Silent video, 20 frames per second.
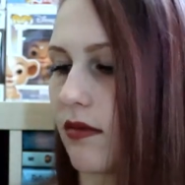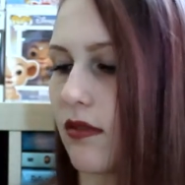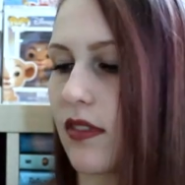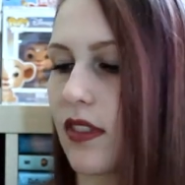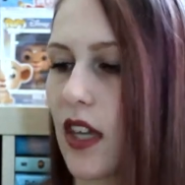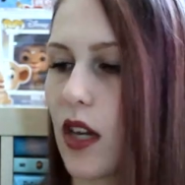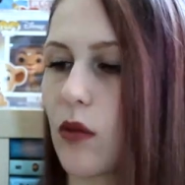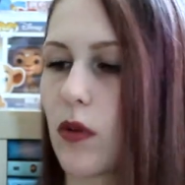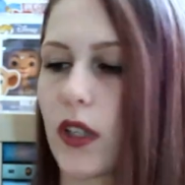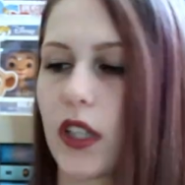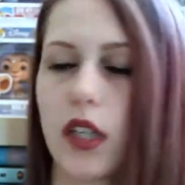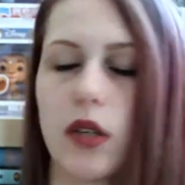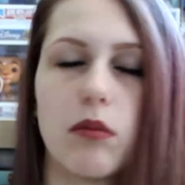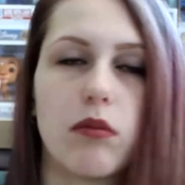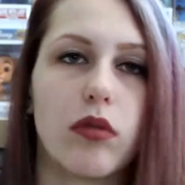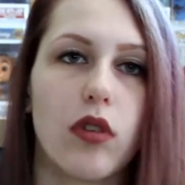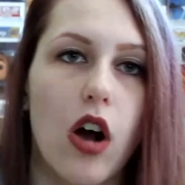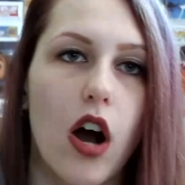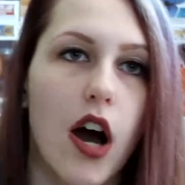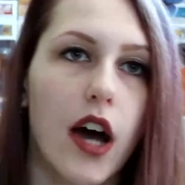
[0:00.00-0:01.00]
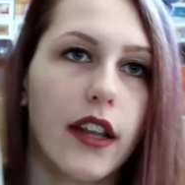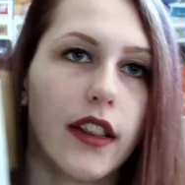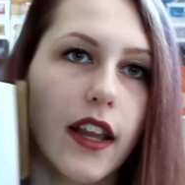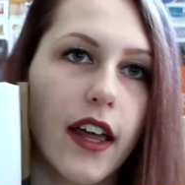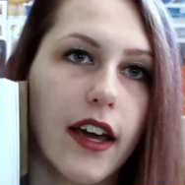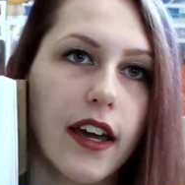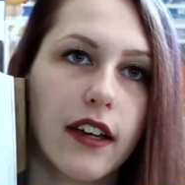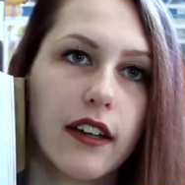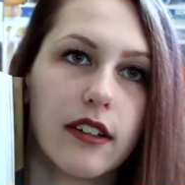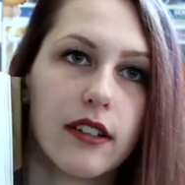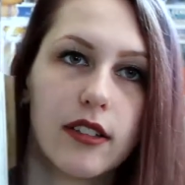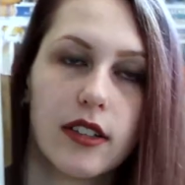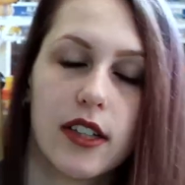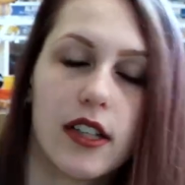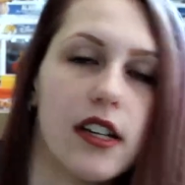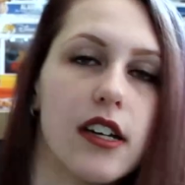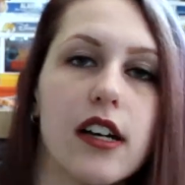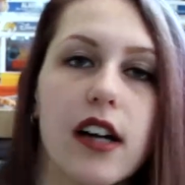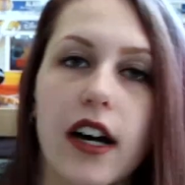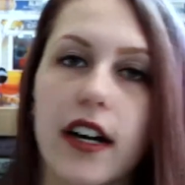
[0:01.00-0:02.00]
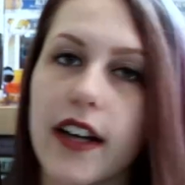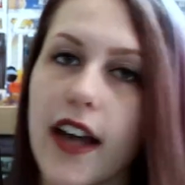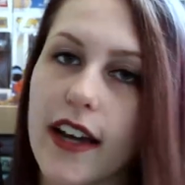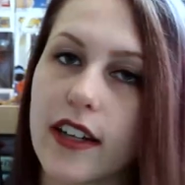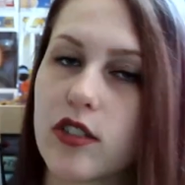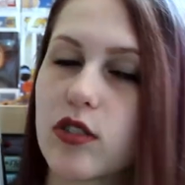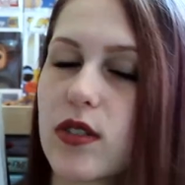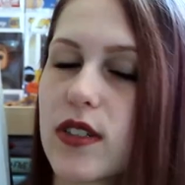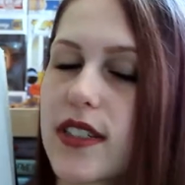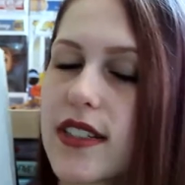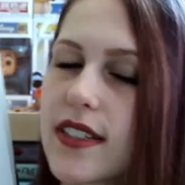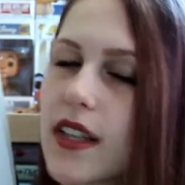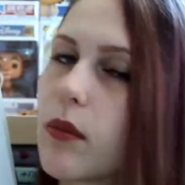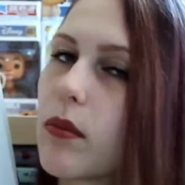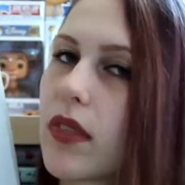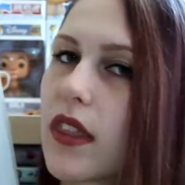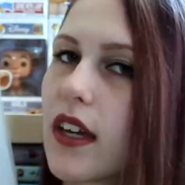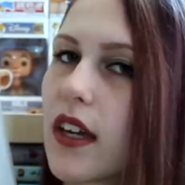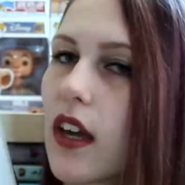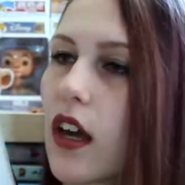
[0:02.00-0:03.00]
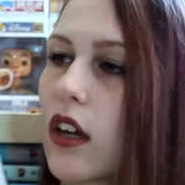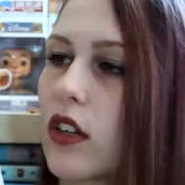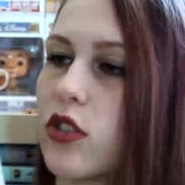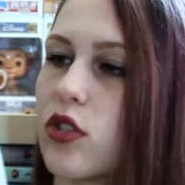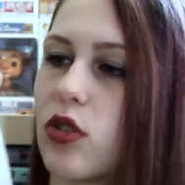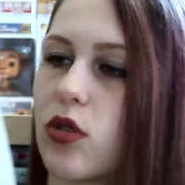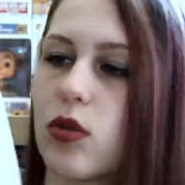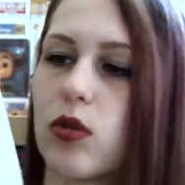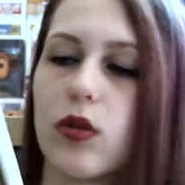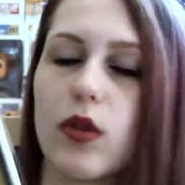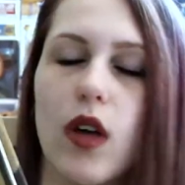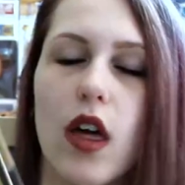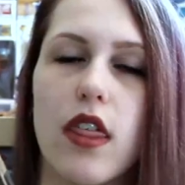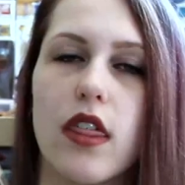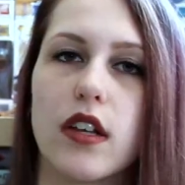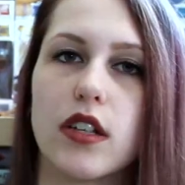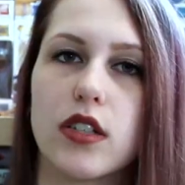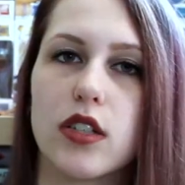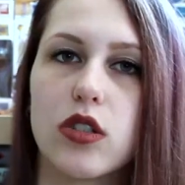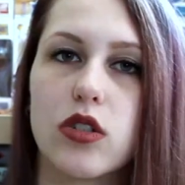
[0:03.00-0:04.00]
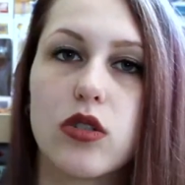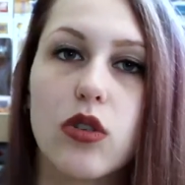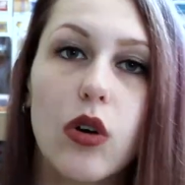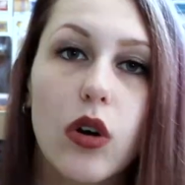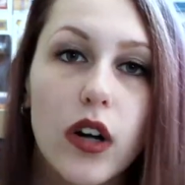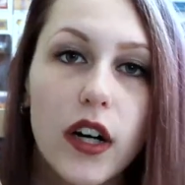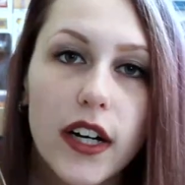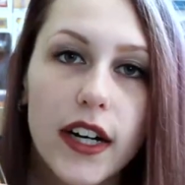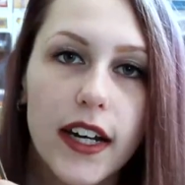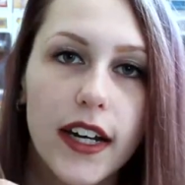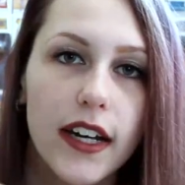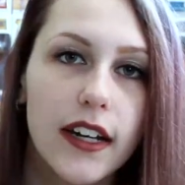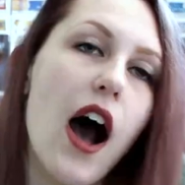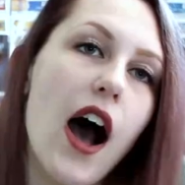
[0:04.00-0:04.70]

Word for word: they really brought like an extra something to the story.